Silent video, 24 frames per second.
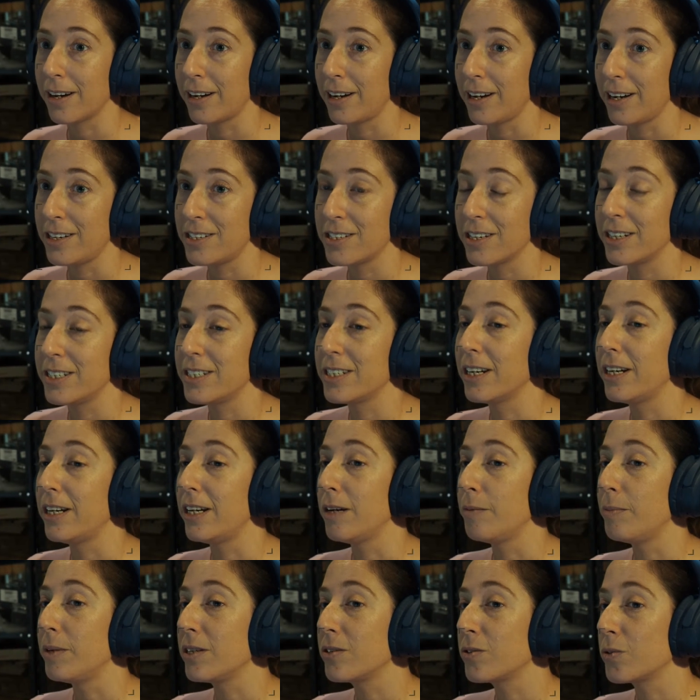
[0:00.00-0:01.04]
a
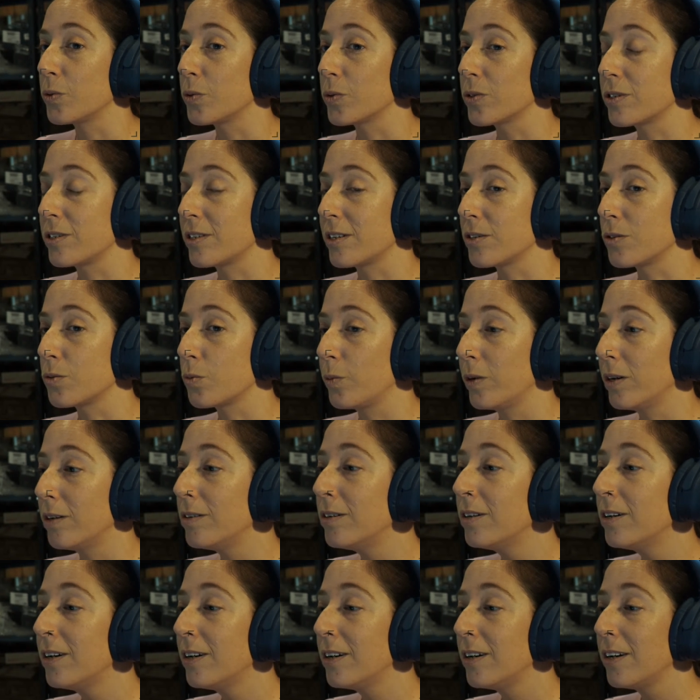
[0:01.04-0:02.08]
titanium exhaust as
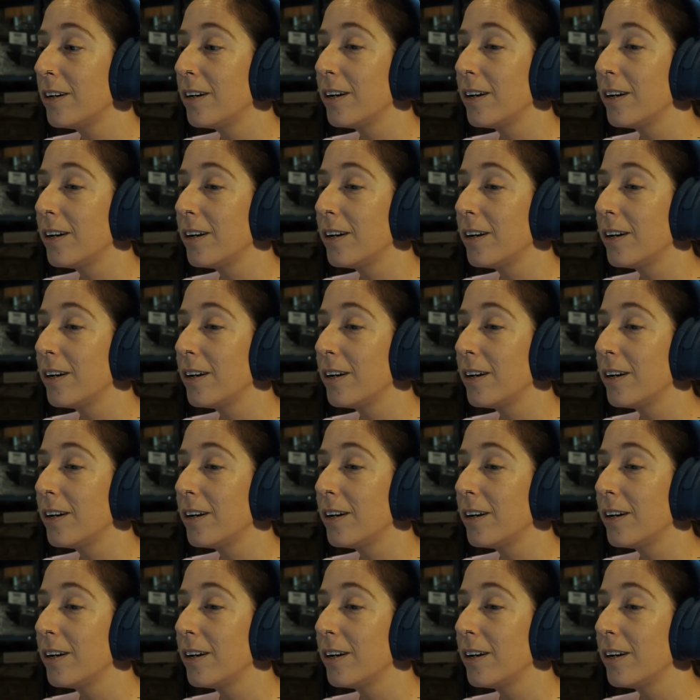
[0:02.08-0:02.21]
well.